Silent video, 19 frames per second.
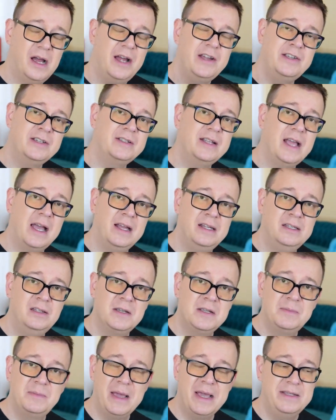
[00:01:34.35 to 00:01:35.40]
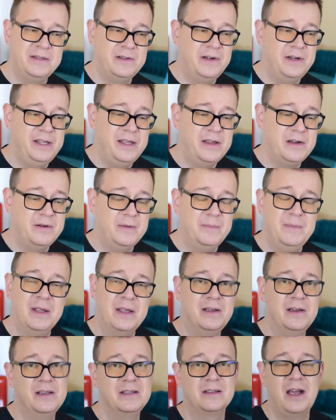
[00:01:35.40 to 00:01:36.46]
I just added the spacer here
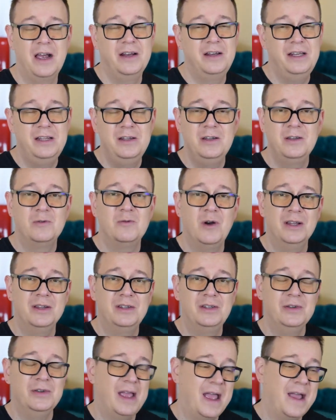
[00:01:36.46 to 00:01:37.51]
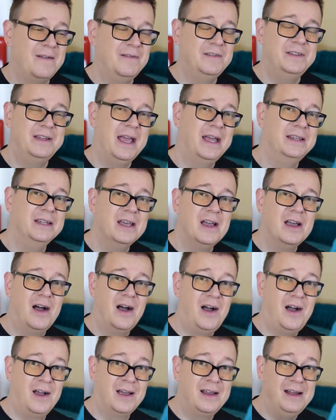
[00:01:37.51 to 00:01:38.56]
because I didn't want to have that
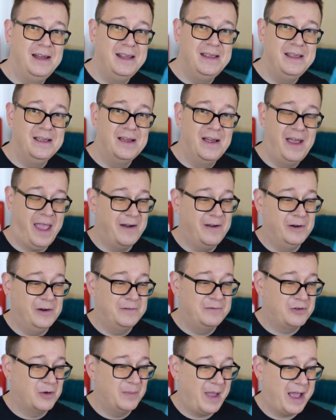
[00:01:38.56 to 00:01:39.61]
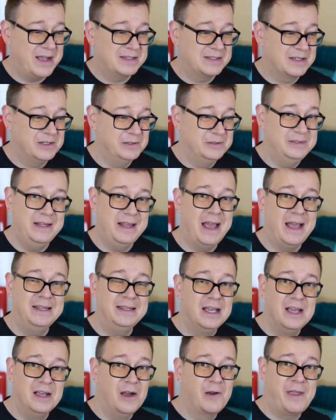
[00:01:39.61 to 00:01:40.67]
ugly error from Xcode
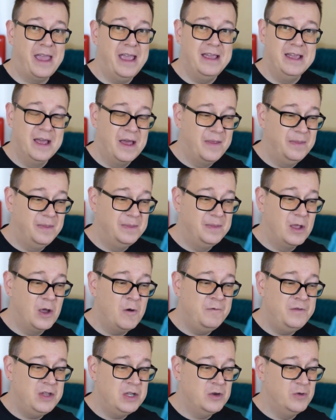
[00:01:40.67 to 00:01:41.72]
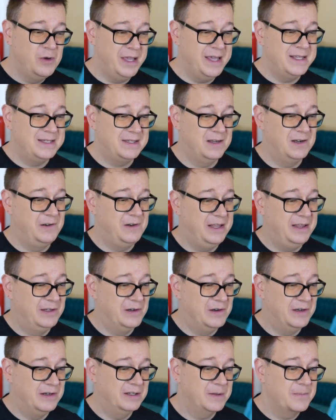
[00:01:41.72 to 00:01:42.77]
that okay no view is
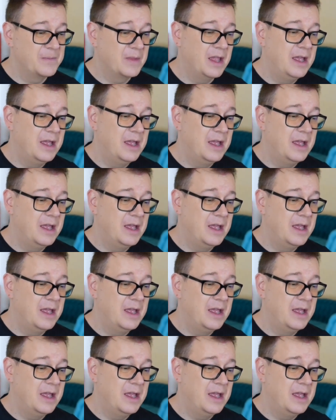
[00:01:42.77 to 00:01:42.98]
returned.